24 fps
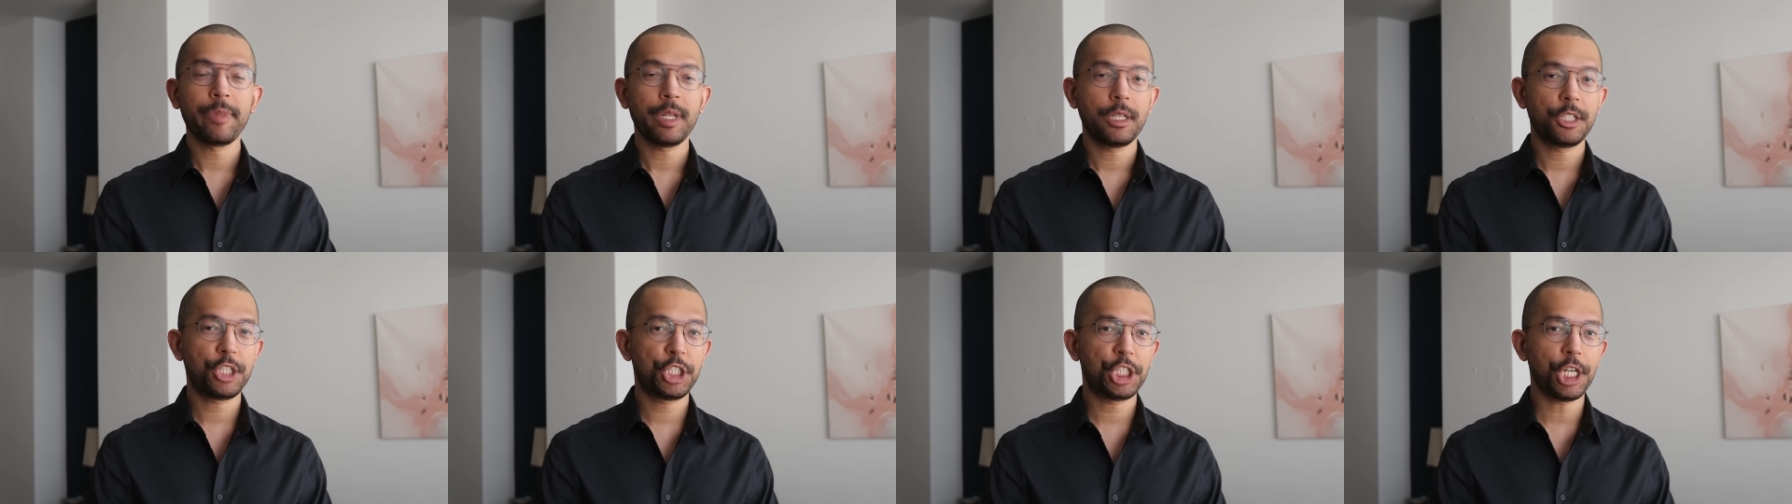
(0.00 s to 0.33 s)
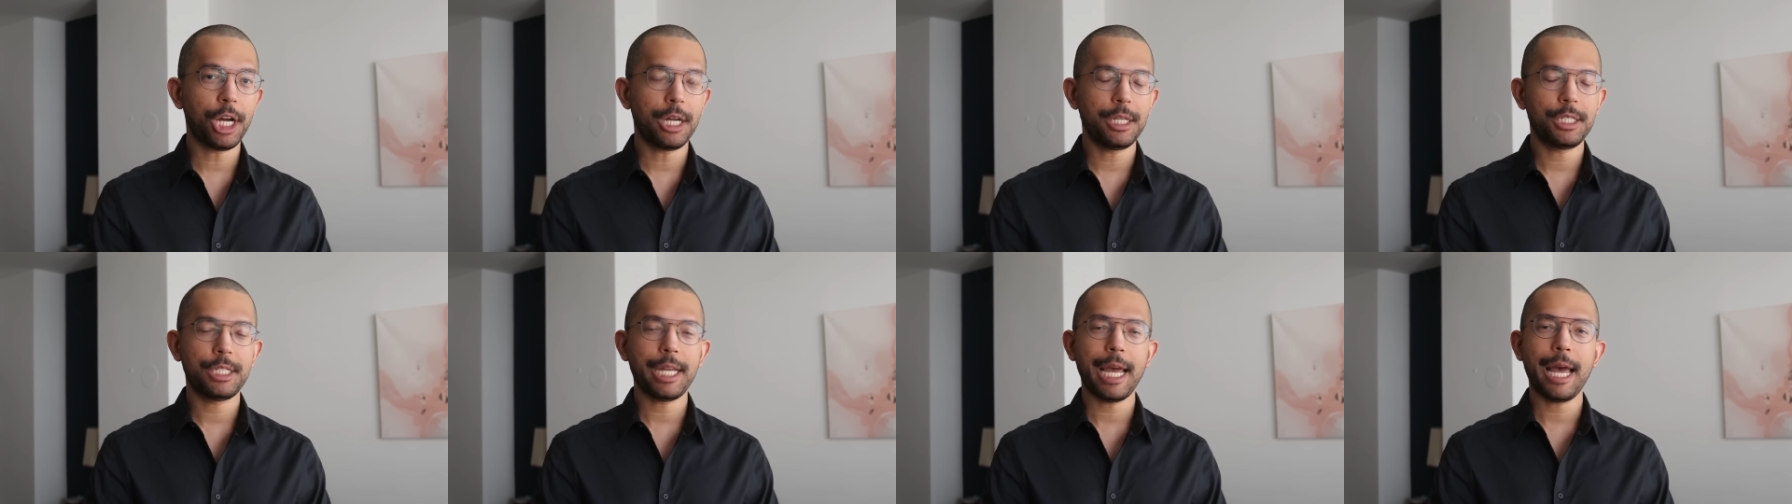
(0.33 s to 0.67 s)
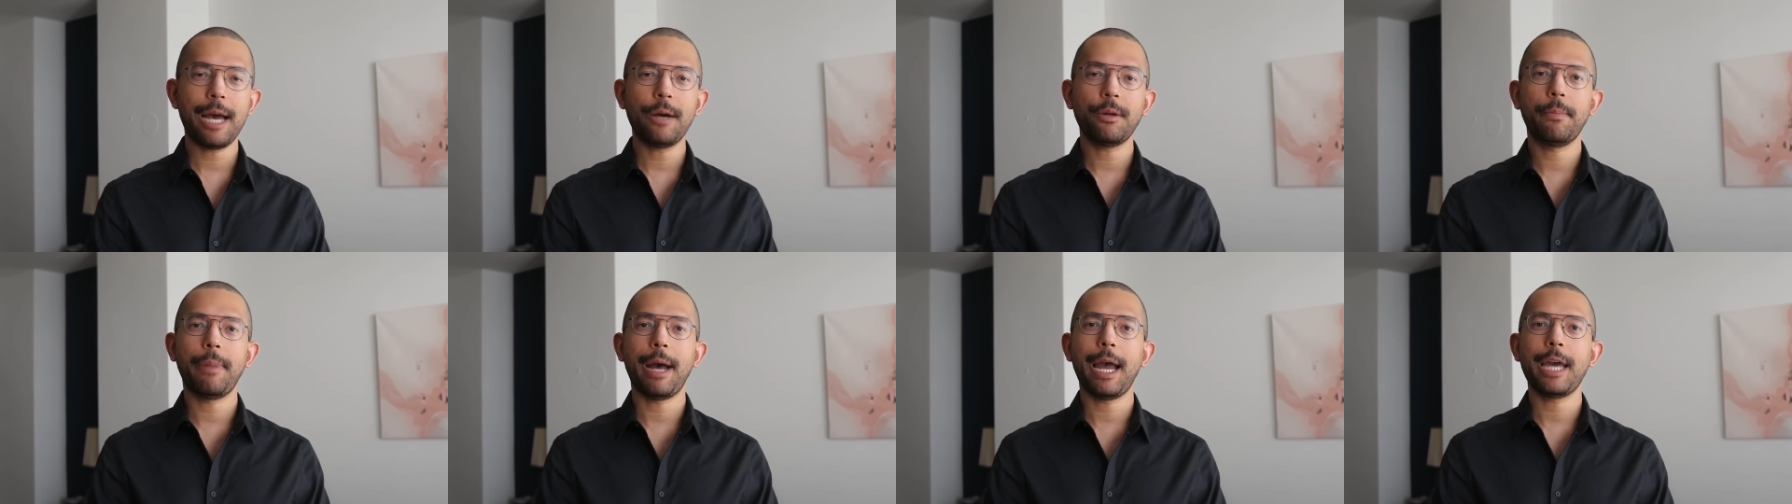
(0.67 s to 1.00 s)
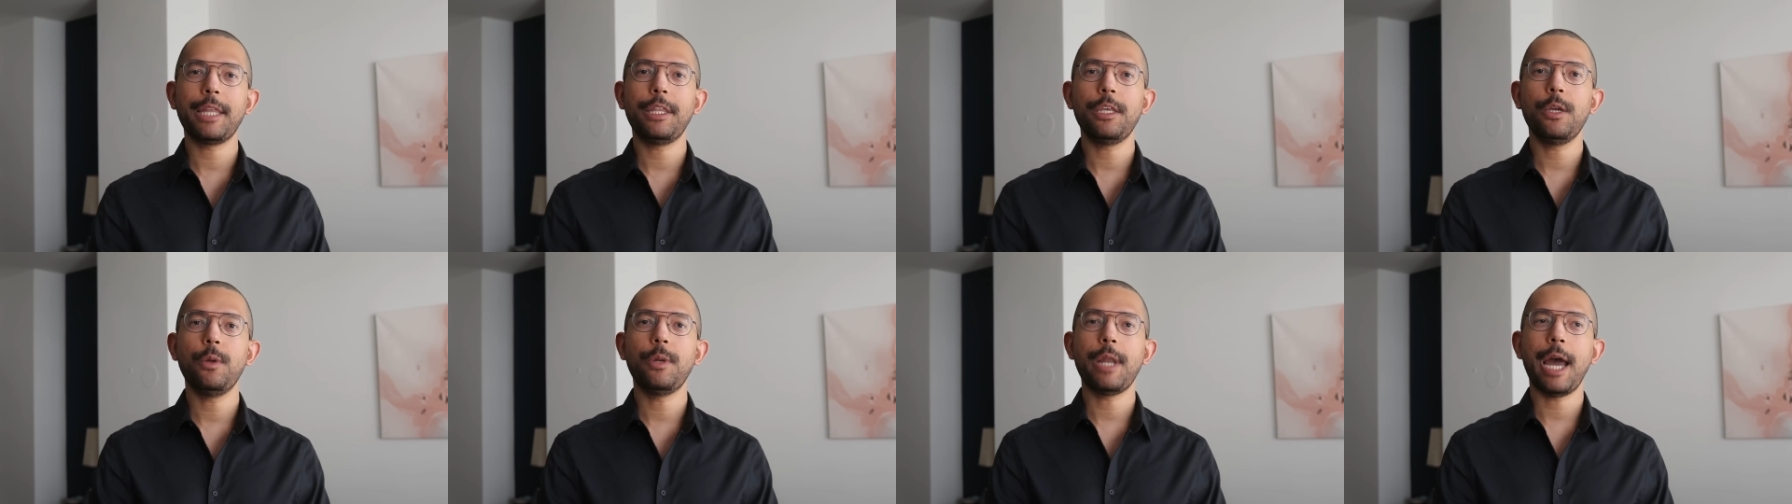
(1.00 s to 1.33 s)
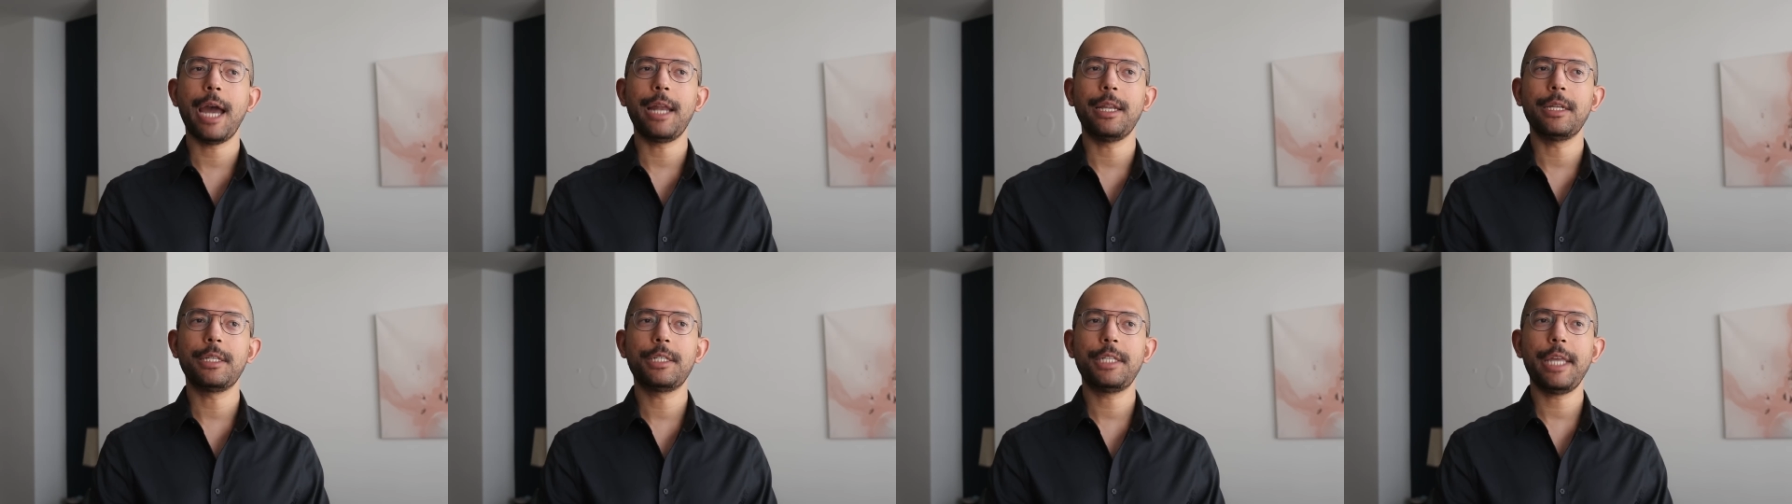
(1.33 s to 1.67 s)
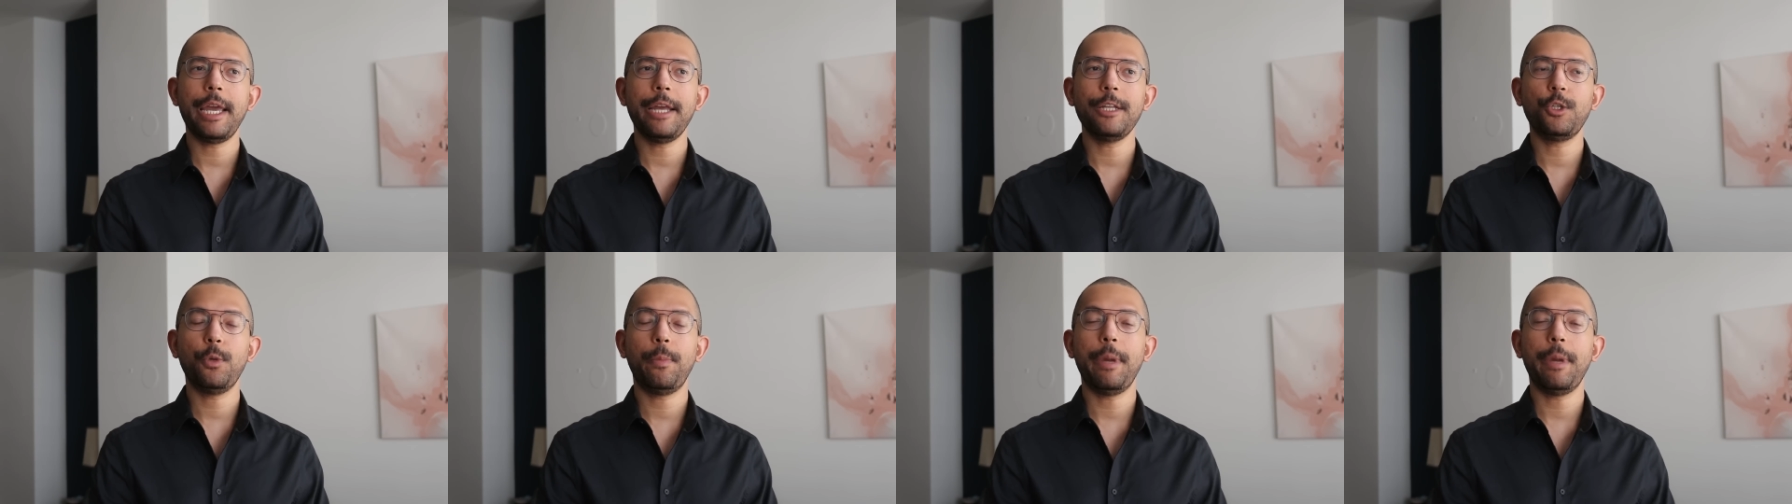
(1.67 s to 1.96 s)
shut down by the United States,